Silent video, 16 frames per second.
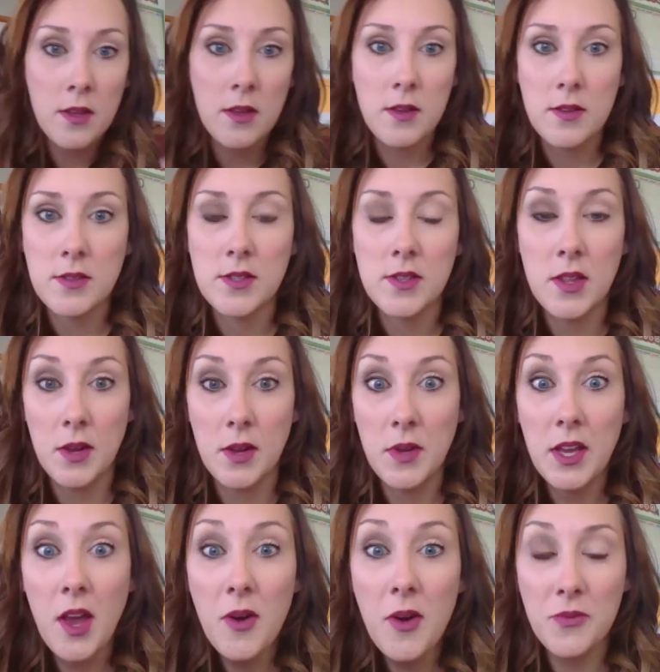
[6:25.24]
So there we
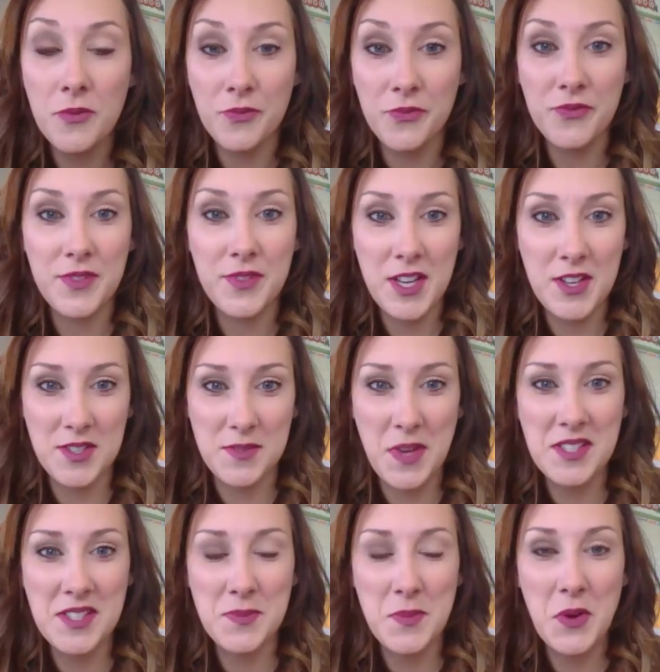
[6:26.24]
go. There's my
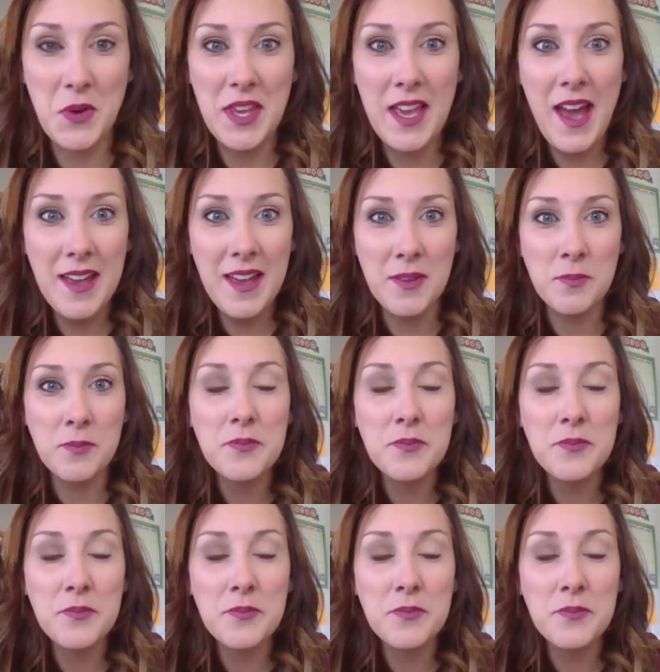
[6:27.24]
smoky eye.